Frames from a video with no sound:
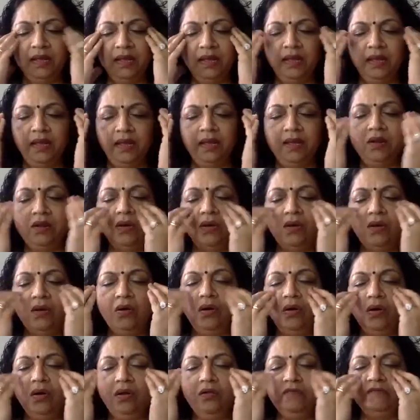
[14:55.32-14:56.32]
And
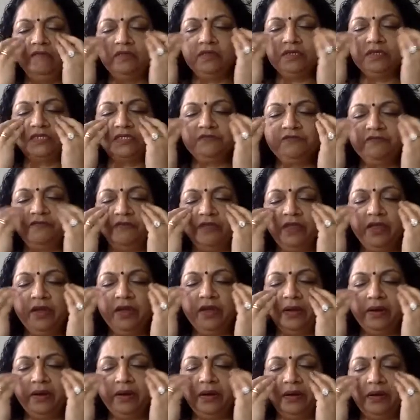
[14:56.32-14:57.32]
all of this
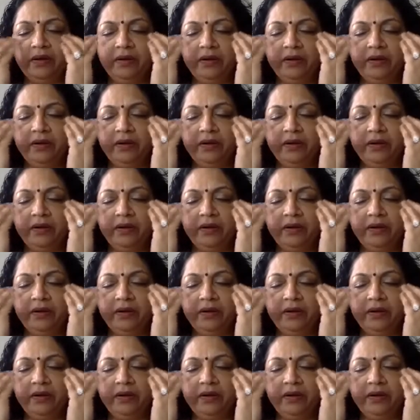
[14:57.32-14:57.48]
fear